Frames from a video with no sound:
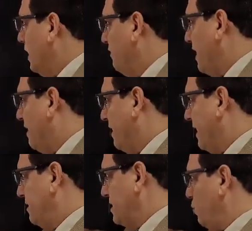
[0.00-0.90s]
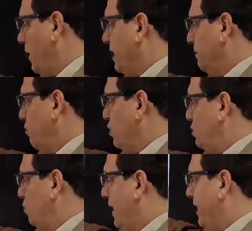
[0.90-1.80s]
If you have like this one and
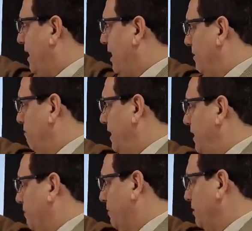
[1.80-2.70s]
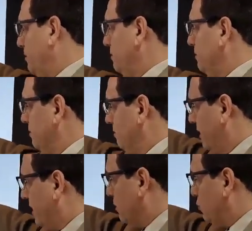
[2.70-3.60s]
both wires are parallel
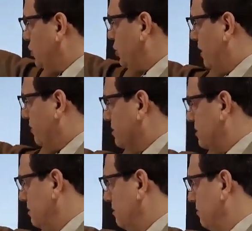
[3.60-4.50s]
to each other,